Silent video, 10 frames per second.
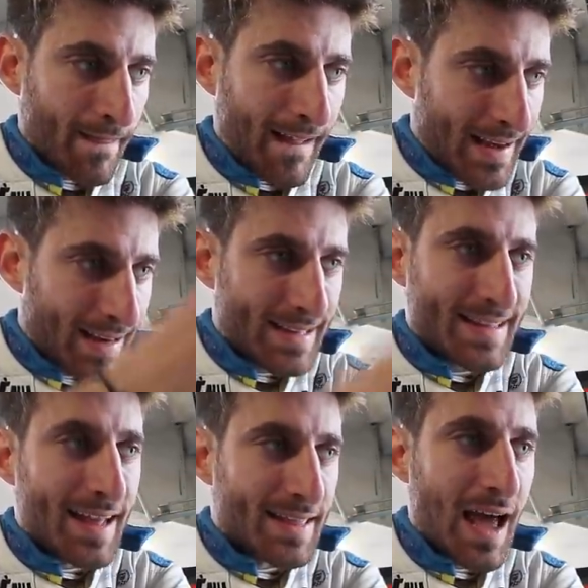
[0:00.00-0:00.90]
And in
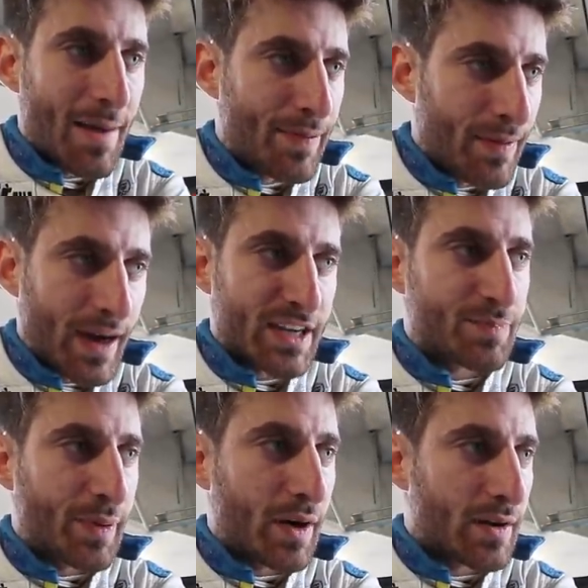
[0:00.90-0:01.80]
that lap, I
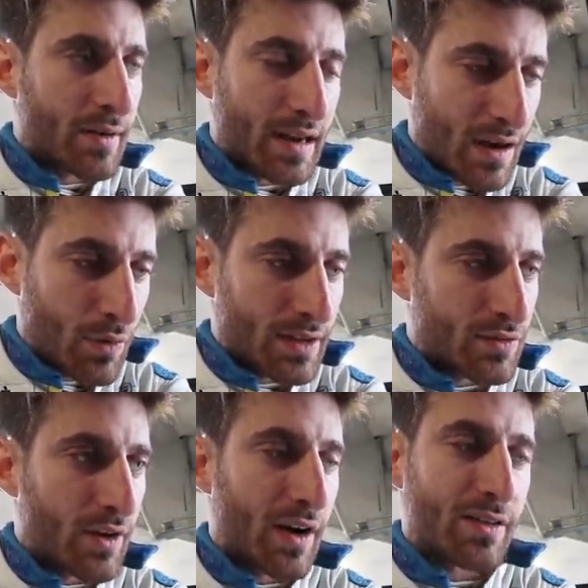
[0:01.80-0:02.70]
spawned and I went
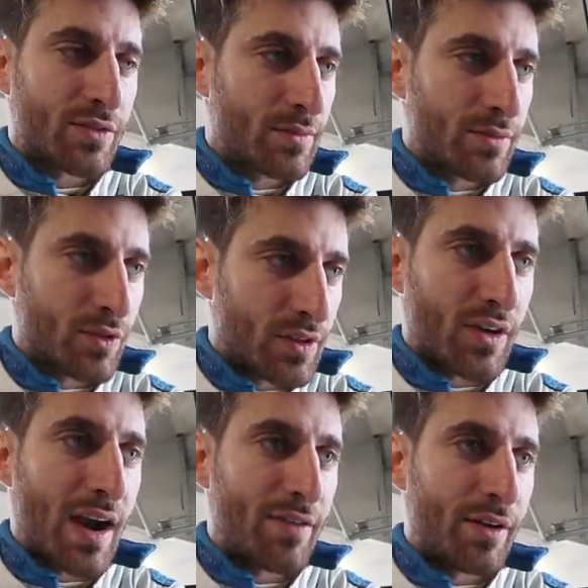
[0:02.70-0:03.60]
to the
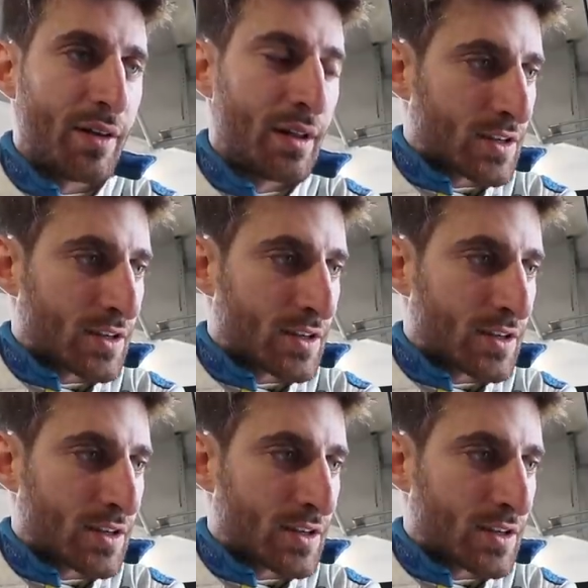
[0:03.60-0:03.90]
gravel.